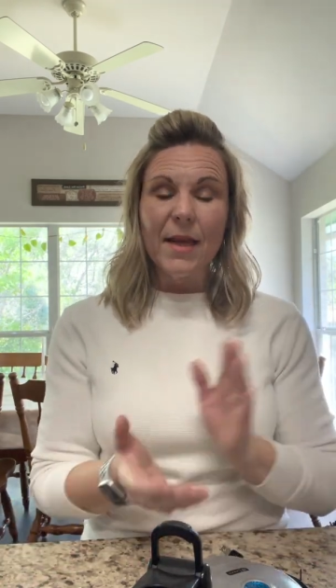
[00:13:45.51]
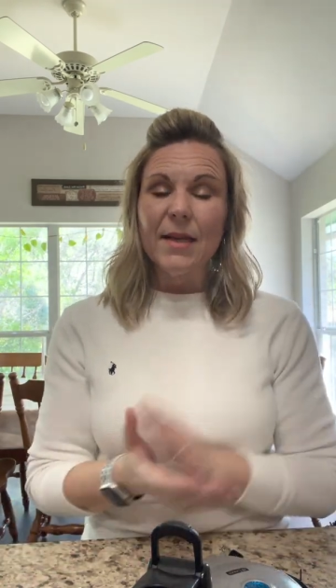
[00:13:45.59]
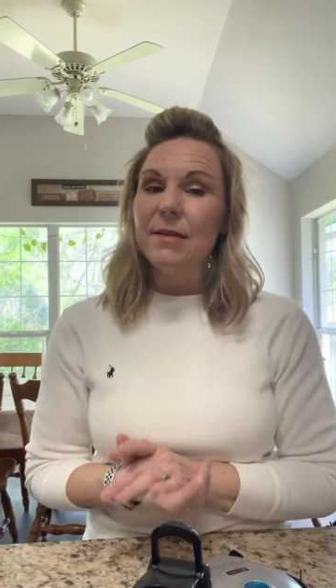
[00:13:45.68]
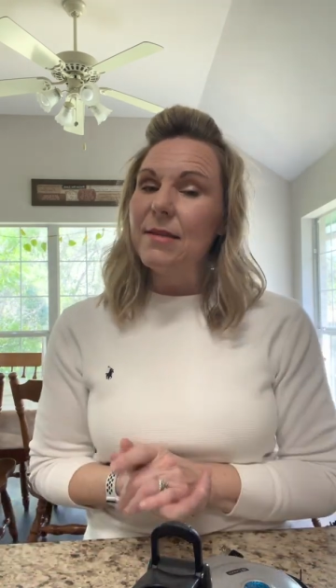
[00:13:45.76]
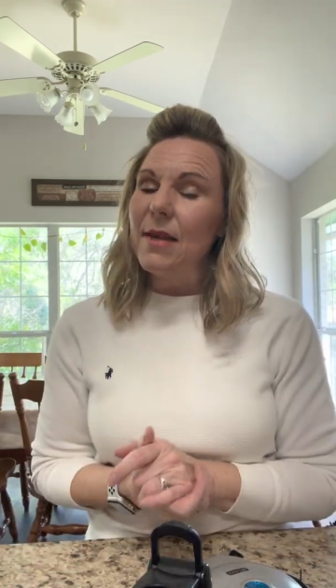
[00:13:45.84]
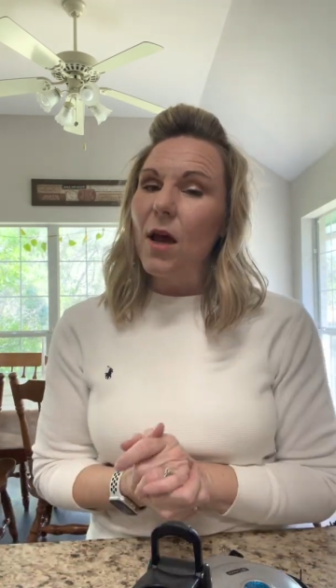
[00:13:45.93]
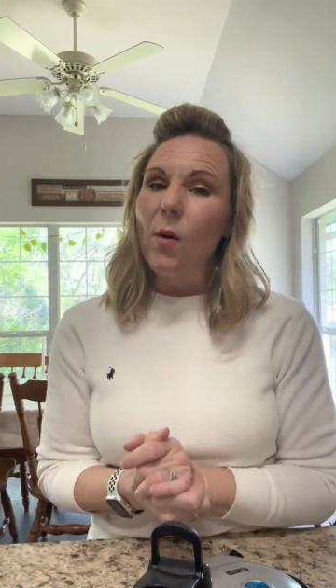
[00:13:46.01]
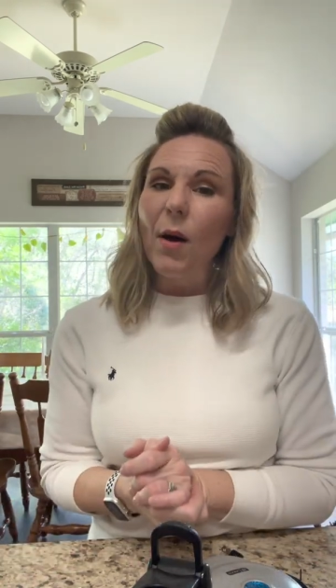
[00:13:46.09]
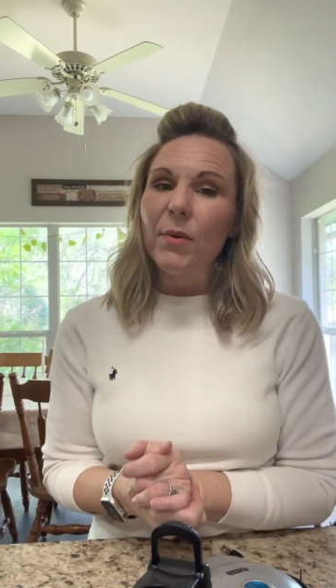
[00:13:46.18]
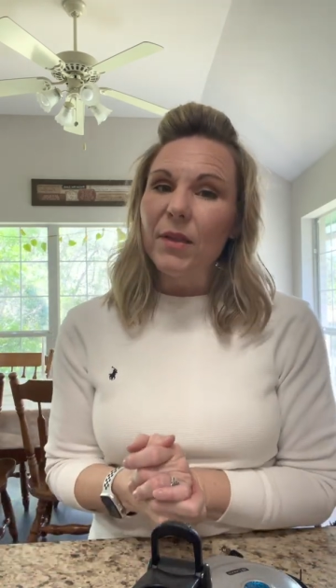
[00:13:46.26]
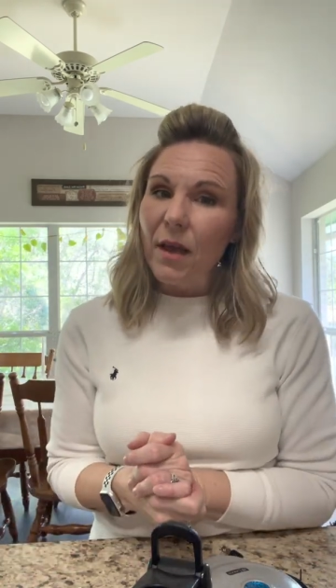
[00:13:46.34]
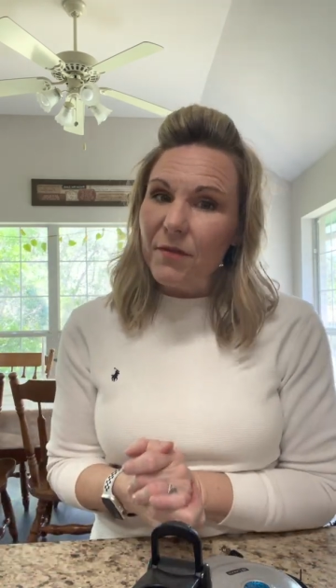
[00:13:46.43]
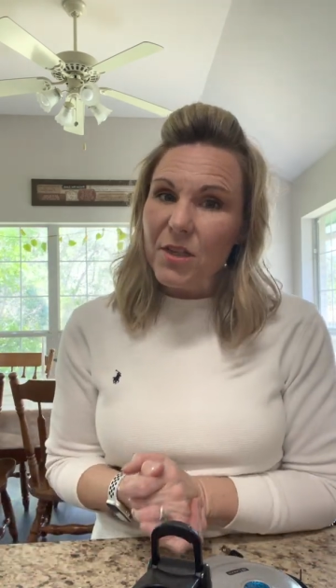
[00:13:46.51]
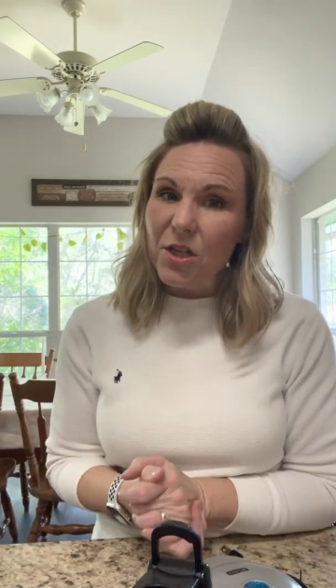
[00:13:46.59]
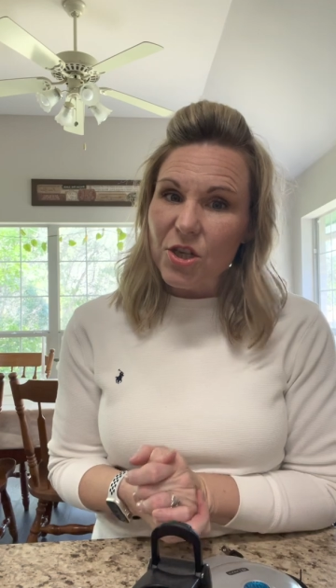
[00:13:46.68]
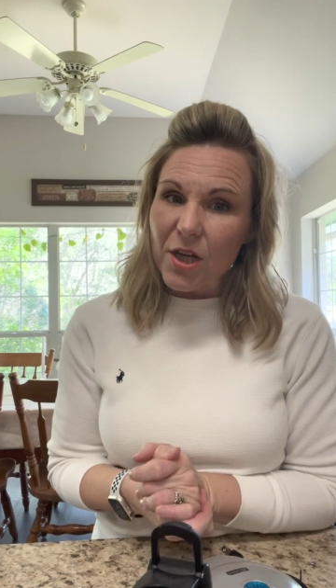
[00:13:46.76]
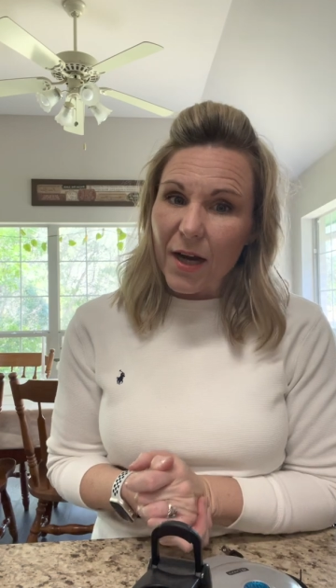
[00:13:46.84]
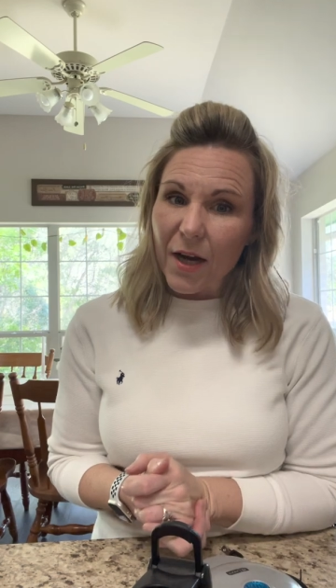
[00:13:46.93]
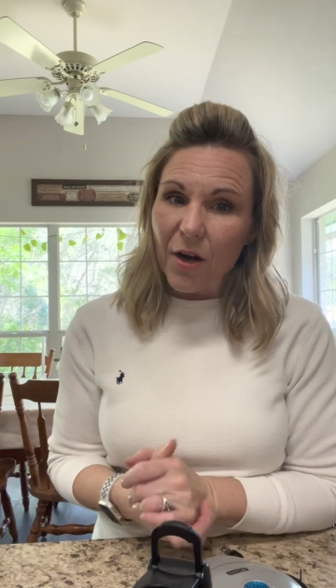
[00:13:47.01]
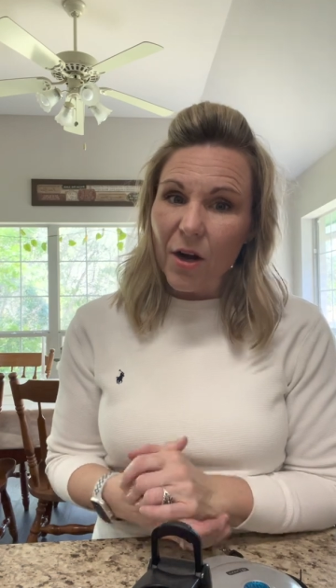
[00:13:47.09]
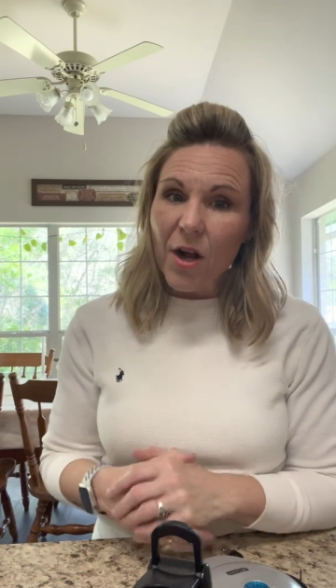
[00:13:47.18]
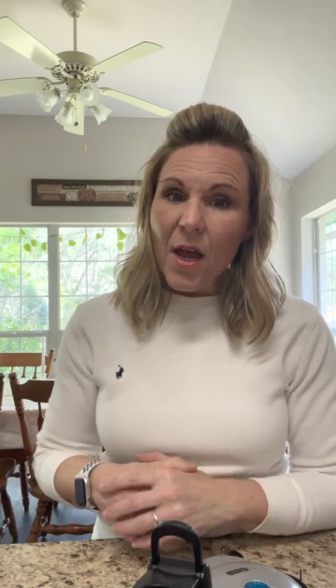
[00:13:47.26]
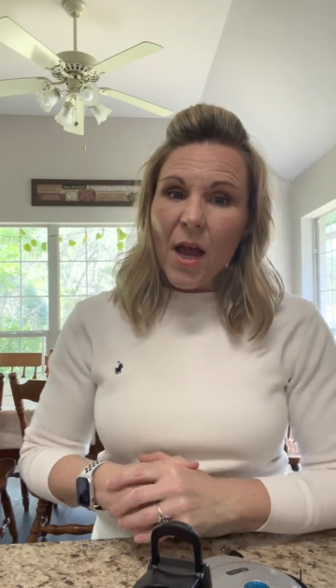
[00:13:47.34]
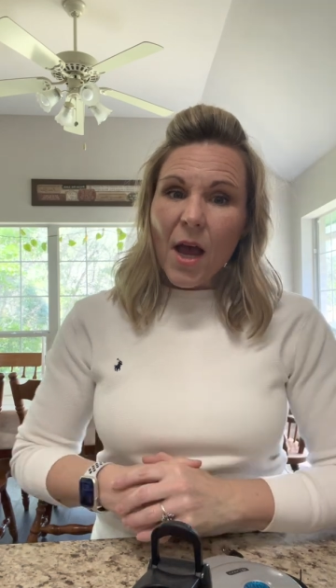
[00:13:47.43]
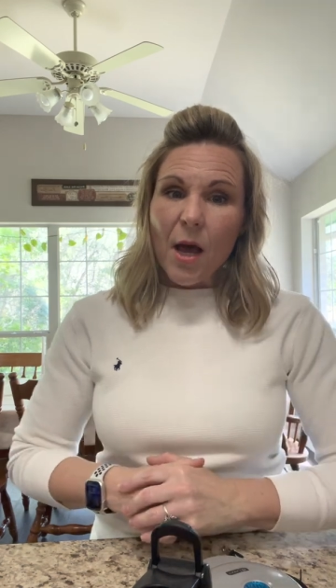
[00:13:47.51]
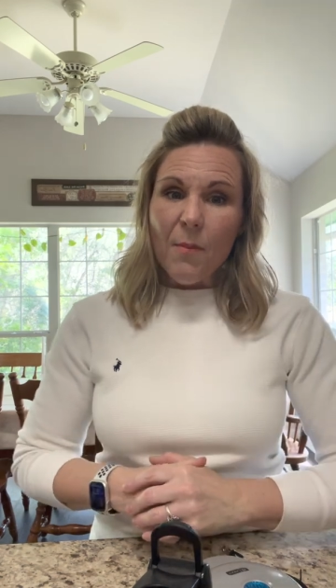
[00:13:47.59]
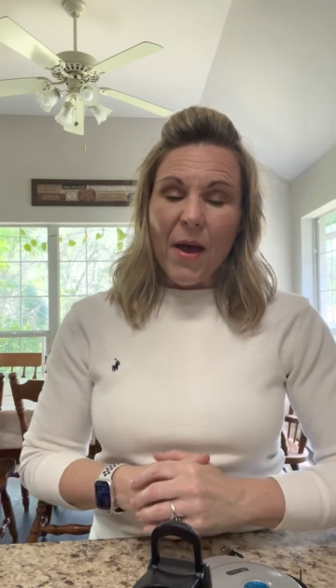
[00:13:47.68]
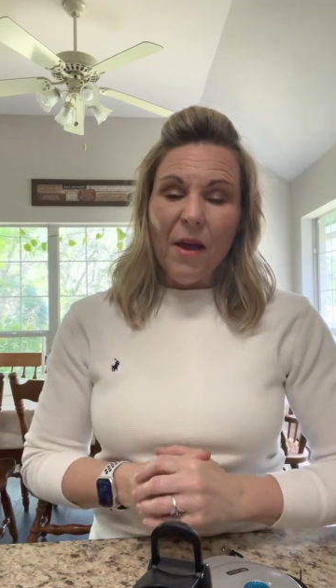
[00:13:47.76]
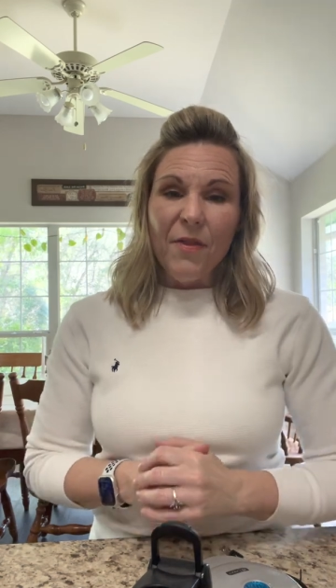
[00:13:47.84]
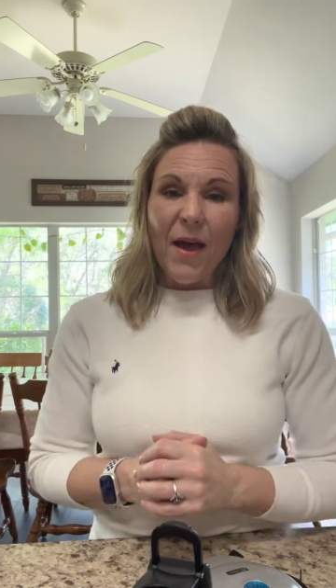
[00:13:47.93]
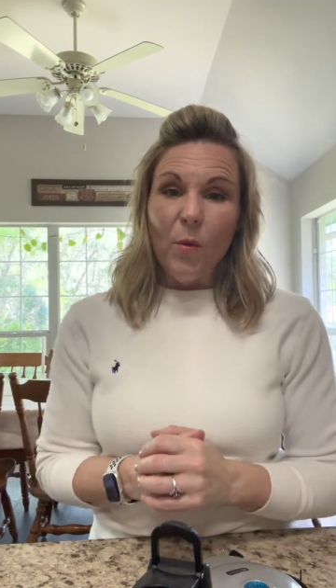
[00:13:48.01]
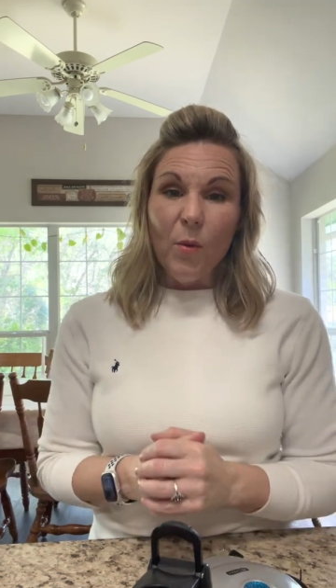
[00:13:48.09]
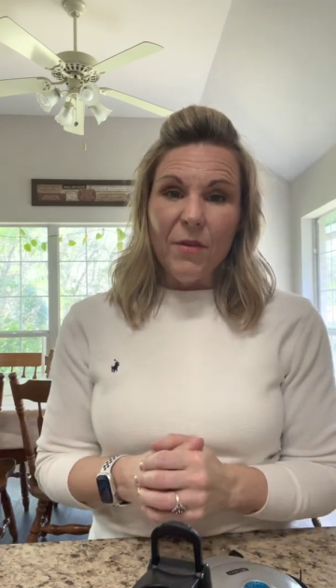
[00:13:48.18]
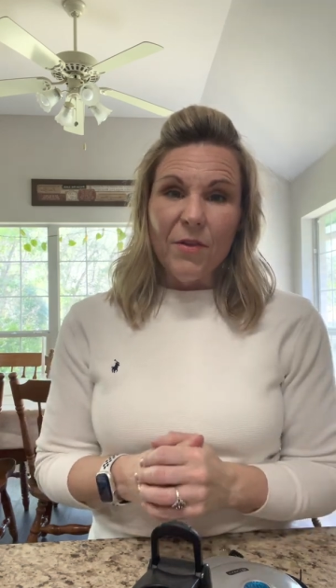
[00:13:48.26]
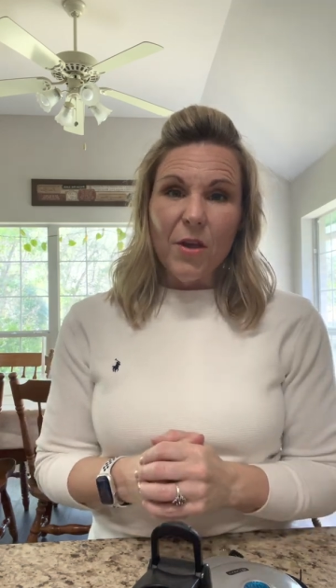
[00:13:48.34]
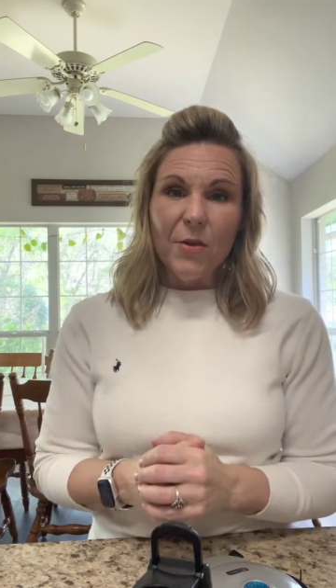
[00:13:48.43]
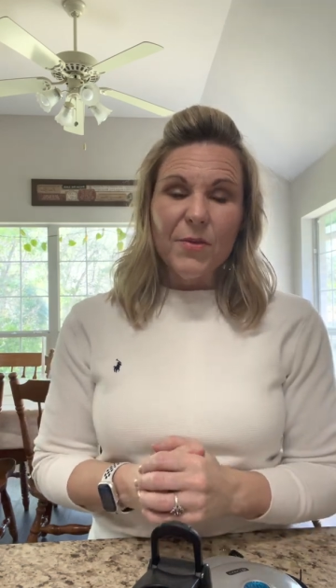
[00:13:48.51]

And so I would love to share about that with you.